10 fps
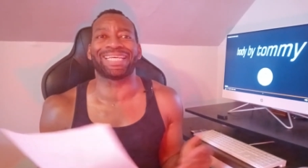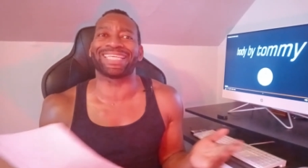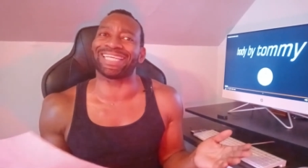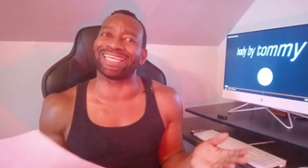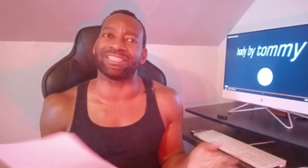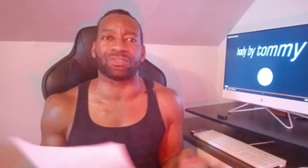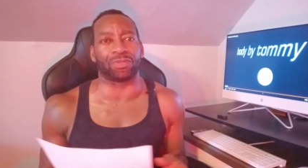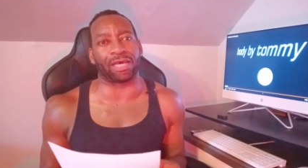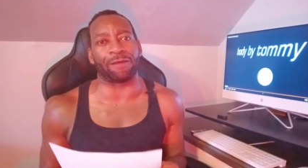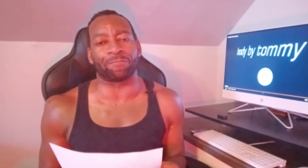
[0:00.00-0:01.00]
You didn't do
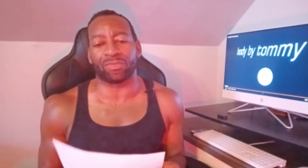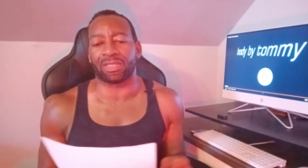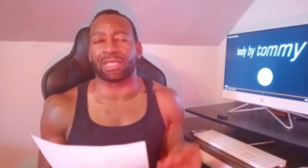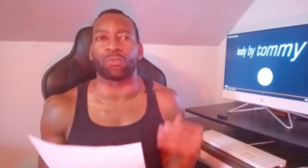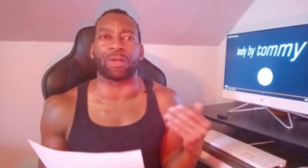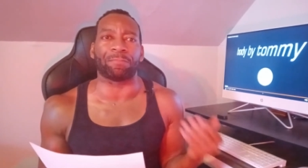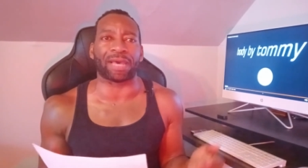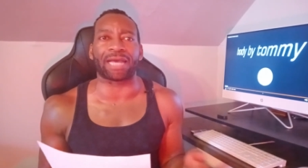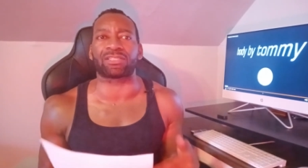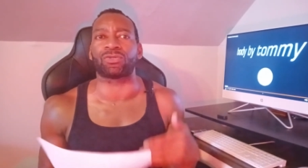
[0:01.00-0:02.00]
that. You went
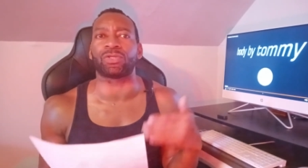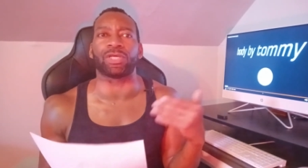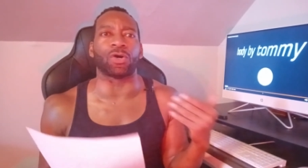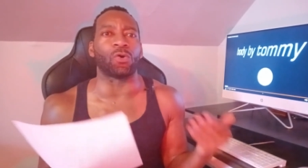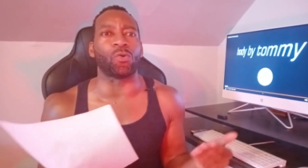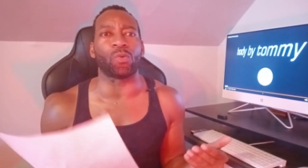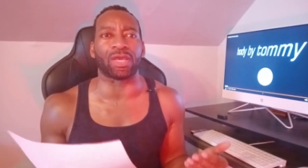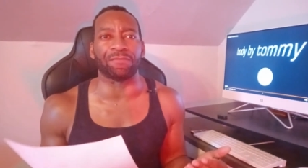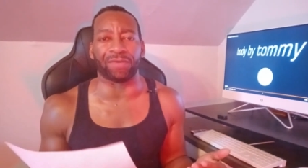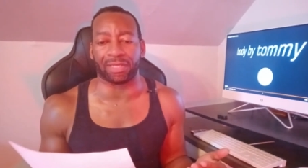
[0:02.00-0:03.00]
back to the old way
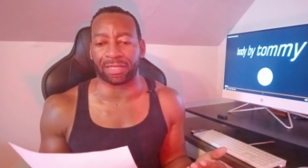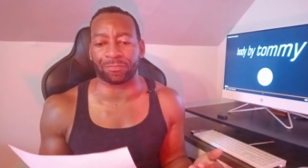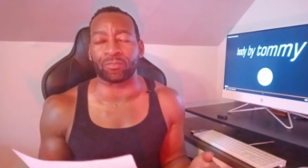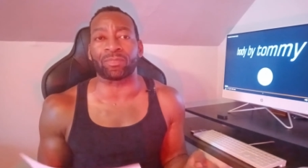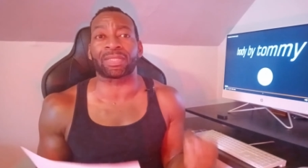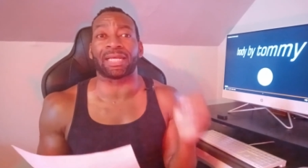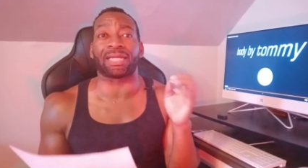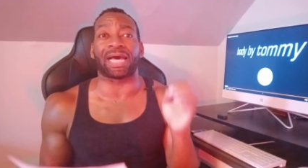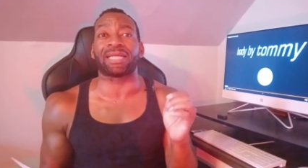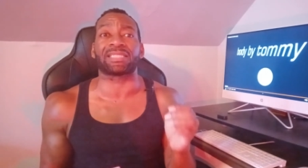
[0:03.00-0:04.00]
of eating. A
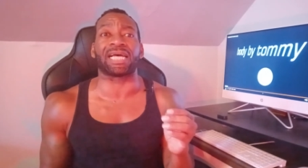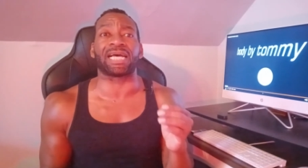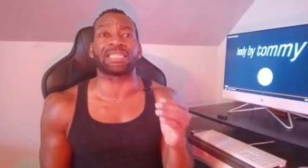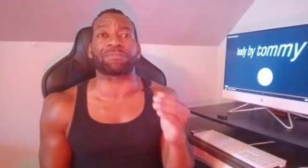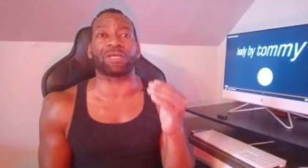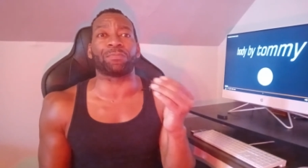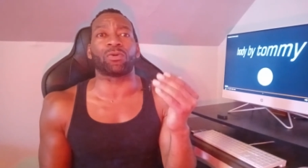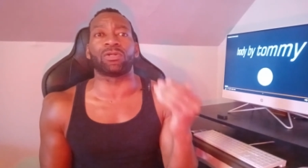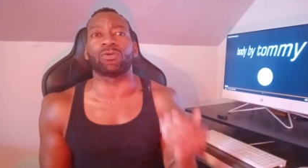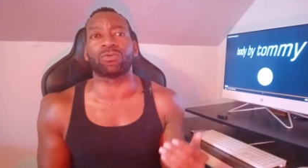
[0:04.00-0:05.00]
lot of times
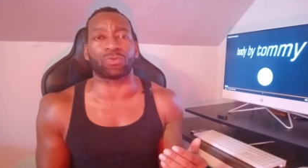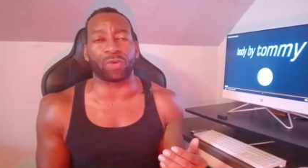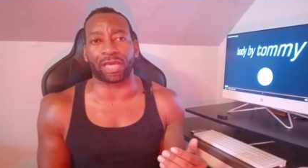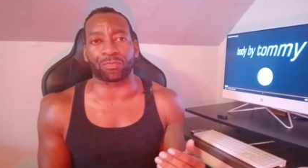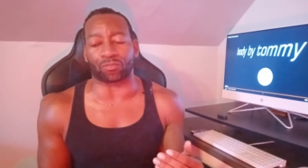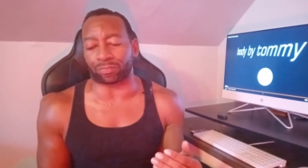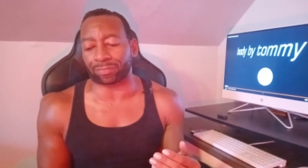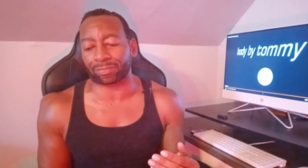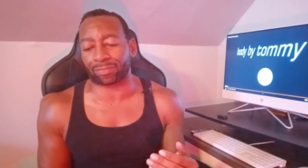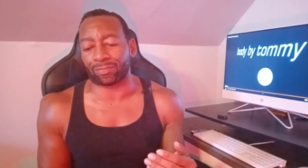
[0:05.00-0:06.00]
people lose weight.
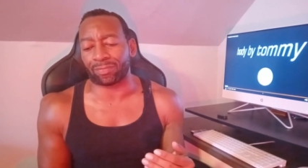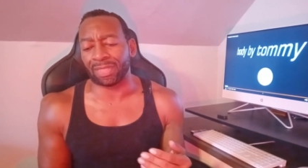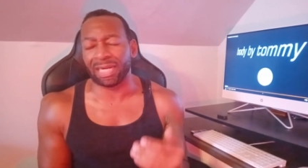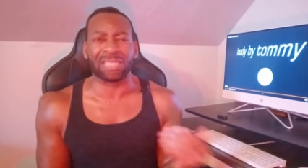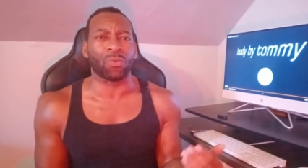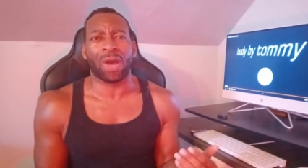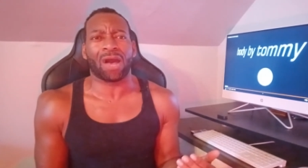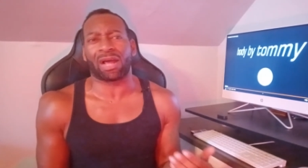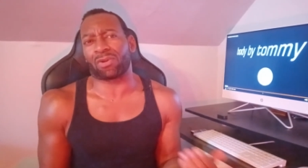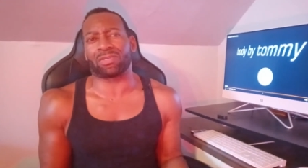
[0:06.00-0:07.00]
And they say, wow,
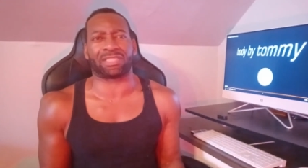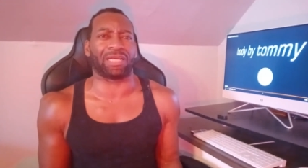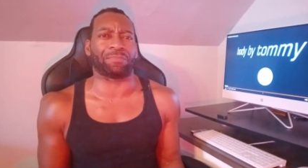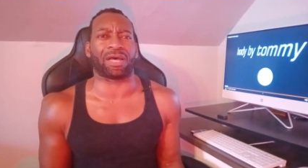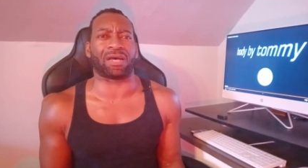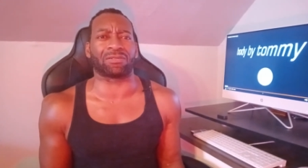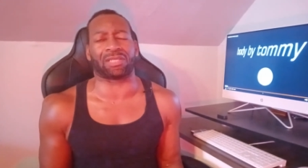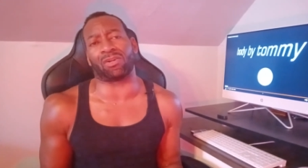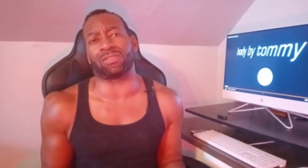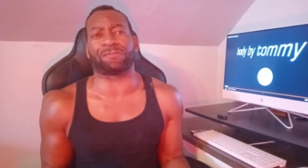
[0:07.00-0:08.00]
I lost 10 pounds.
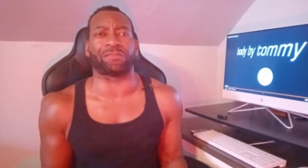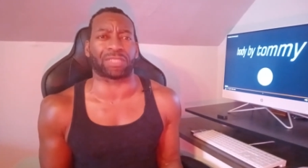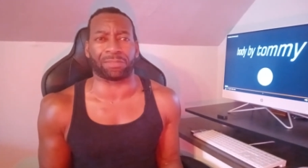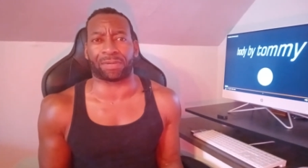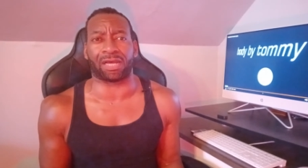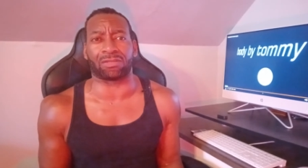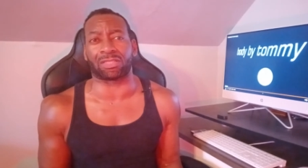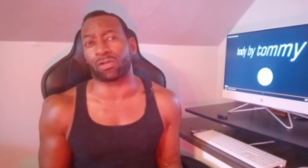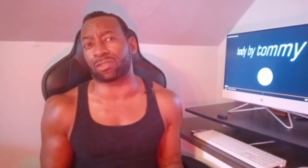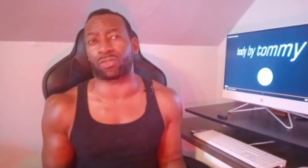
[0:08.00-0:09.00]
I lost 15 pounds. I
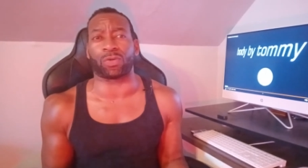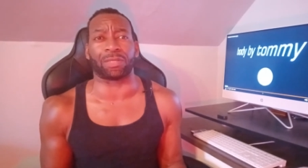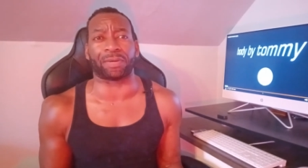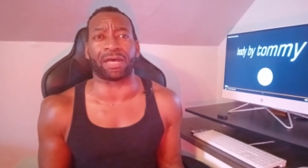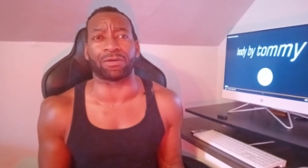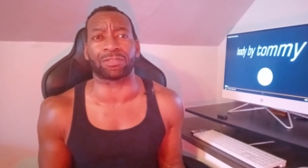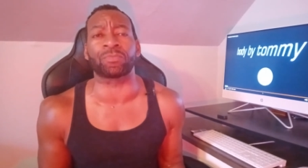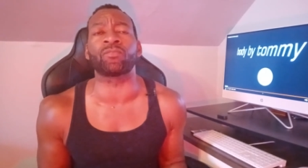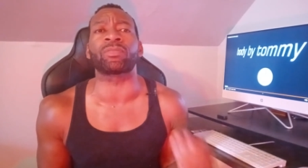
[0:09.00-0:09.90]
lost 20 pounds.